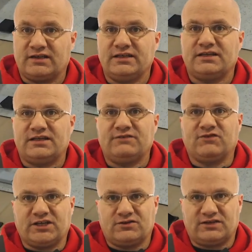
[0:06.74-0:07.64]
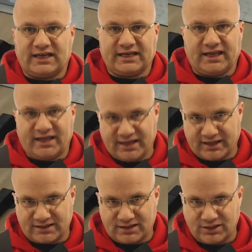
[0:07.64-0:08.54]
LED video light
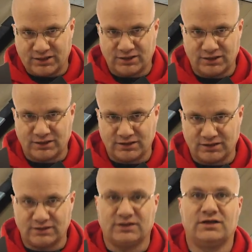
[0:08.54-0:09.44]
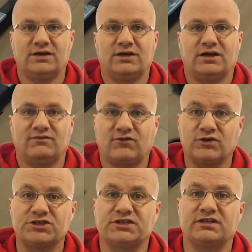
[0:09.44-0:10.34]
kit.
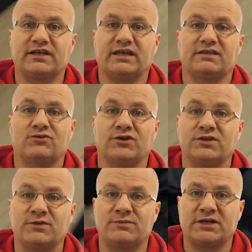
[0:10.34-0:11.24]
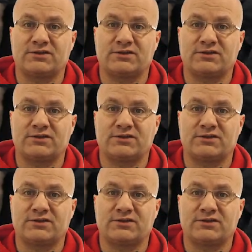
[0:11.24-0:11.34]
Unfortunately, it's going to be my